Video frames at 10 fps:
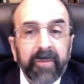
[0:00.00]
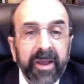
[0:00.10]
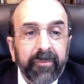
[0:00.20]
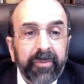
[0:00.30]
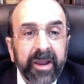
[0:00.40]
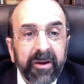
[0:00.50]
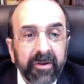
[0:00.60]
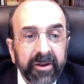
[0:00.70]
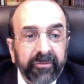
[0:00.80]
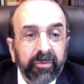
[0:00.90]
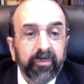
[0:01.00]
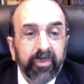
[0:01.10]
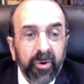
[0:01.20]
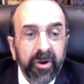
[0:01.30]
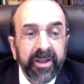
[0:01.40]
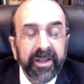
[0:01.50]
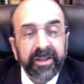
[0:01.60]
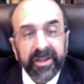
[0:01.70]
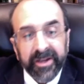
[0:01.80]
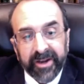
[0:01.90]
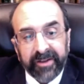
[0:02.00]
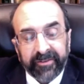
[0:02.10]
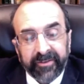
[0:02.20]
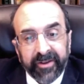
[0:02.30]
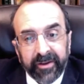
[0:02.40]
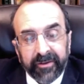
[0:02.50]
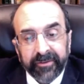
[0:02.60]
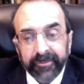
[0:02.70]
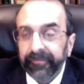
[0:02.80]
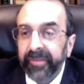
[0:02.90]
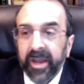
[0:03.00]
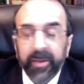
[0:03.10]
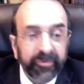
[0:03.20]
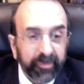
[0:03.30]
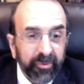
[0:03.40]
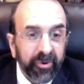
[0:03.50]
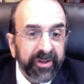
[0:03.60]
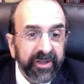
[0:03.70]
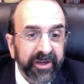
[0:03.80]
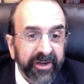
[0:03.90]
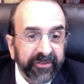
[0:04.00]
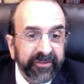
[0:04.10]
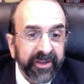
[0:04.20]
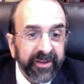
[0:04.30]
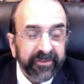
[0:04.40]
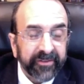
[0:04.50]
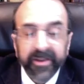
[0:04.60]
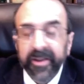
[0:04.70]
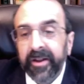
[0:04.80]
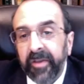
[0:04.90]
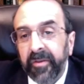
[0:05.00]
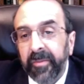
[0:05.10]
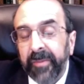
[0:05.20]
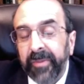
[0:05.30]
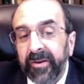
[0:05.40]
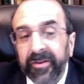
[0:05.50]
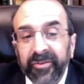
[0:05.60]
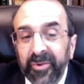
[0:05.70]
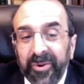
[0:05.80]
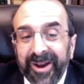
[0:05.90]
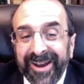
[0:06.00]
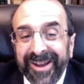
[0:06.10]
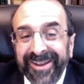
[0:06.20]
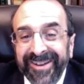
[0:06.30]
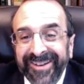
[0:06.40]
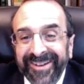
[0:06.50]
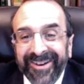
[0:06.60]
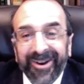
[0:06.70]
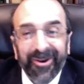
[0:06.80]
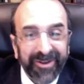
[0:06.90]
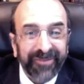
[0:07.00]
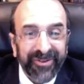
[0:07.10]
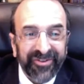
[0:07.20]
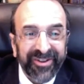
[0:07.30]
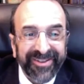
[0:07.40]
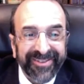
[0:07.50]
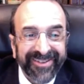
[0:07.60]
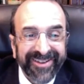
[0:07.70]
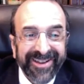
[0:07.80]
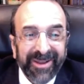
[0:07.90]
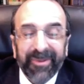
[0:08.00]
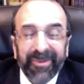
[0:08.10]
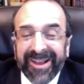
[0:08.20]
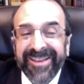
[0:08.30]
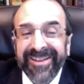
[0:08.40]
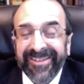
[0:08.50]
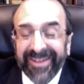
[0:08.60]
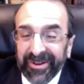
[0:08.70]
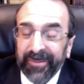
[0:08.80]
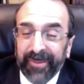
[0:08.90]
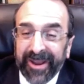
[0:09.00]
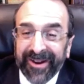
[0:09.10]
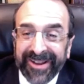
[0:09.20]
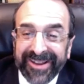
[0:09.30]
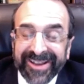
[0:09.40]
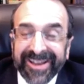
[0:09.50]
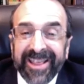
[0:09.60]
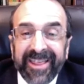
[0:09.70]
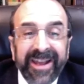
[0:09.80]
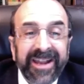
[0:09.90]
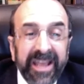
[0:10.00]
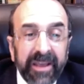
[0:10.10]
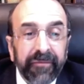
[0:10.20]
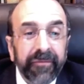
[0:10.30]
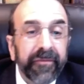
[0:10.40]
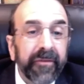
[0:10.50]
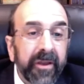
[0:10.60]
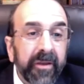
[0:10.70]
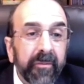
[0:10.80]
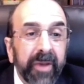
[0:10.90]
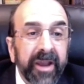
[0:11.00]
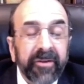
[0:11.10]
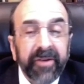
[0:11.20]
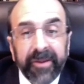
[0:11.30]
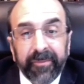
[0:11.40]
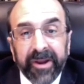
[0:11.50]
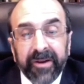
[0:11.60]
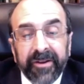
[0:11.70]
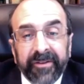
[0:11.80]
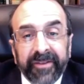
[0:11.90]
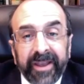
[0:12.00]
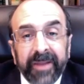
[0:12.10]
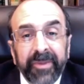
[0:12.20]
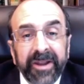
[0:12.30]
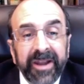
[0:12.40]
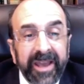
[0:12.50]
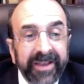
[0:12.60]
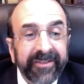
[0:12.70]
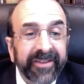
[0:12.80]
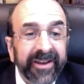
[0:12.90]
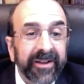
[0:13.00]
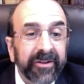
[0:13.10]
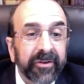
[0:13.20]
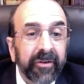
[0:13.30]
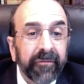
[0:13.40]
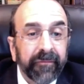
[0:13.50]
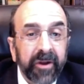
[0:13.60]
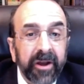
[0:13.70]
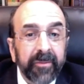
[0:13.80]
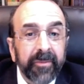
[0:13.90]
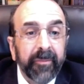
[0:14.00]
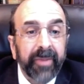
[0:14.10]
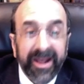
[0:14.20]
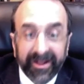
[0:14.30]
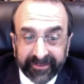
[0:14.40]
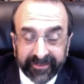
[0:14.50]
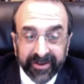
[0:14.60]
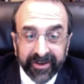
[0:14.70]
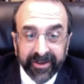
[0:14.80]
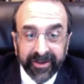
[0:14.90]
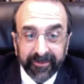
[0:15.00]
My parents were born in the United States. I was born in the United States. Neither my parents nor I are refugees. But I can tell you, Barry, that if my grandparents had been exiled from Palestine